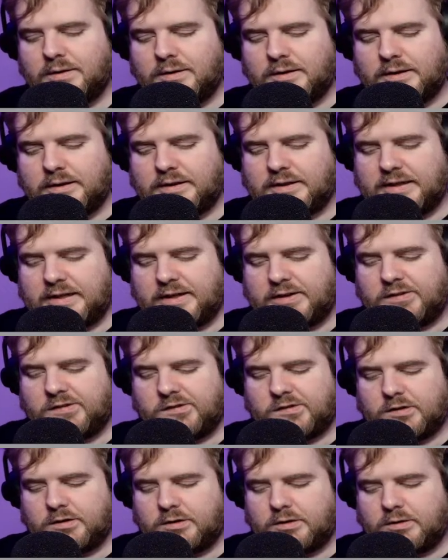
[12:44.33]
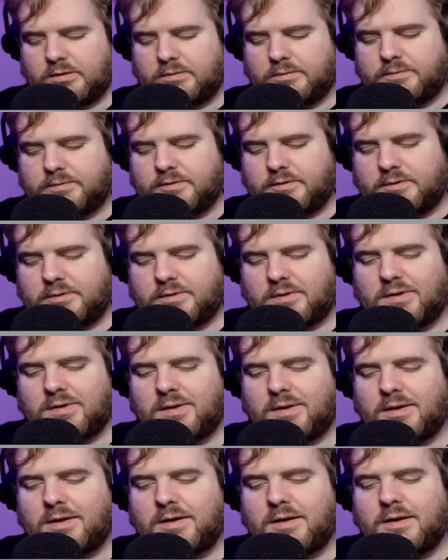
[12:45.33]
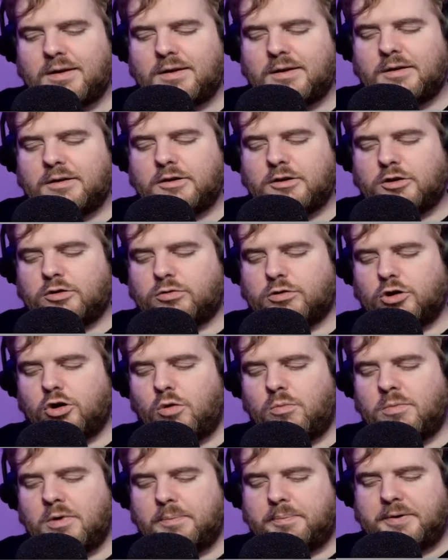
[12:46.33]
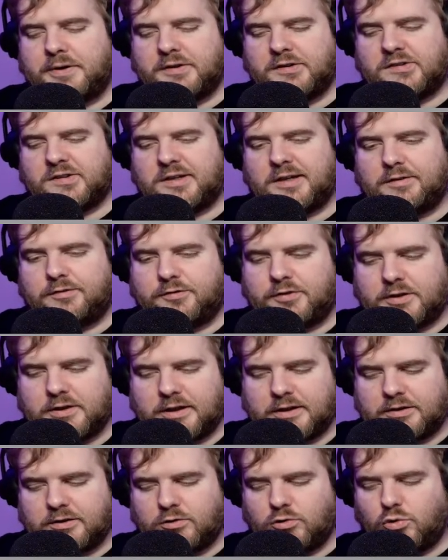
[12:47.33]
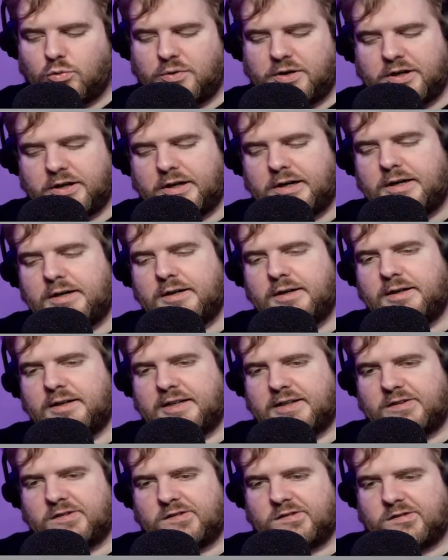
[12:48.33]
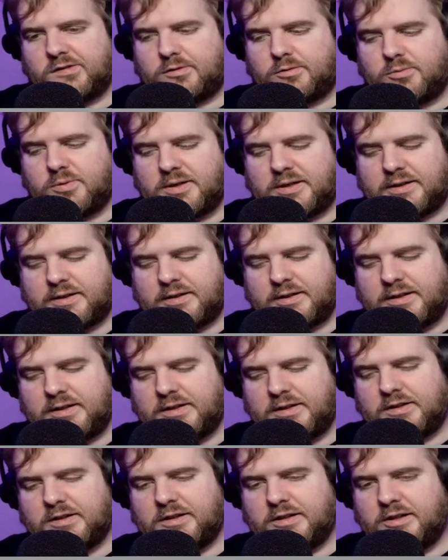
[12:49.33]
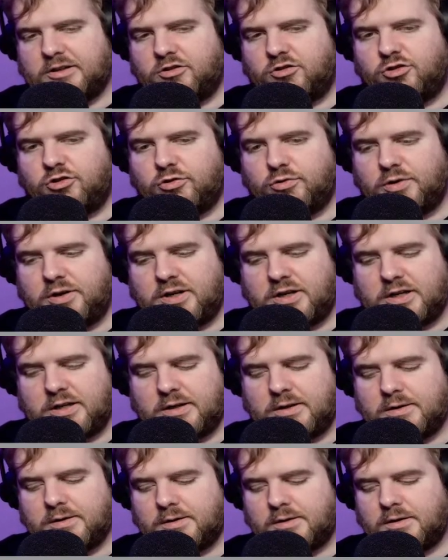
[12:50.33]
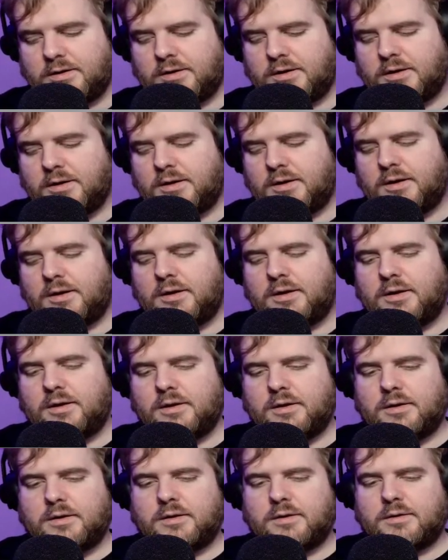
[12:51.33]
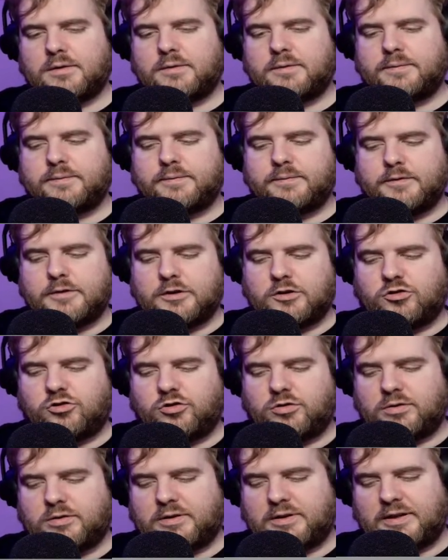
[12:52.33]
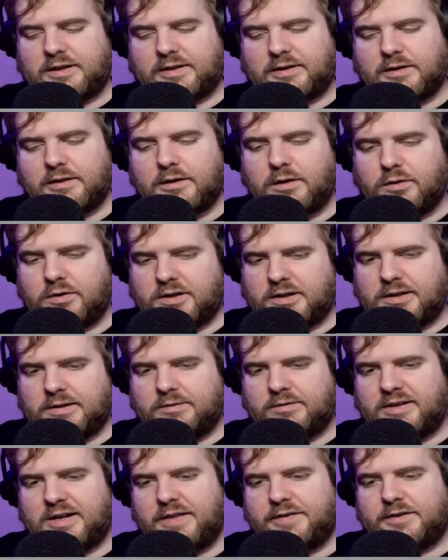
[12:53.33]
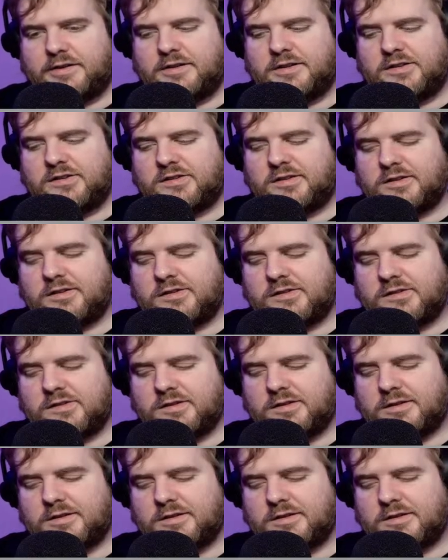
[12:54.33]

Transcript: Okay, so Chrome appears to have forgotten who we are. Let's quickly join in. Like log in rather. Is this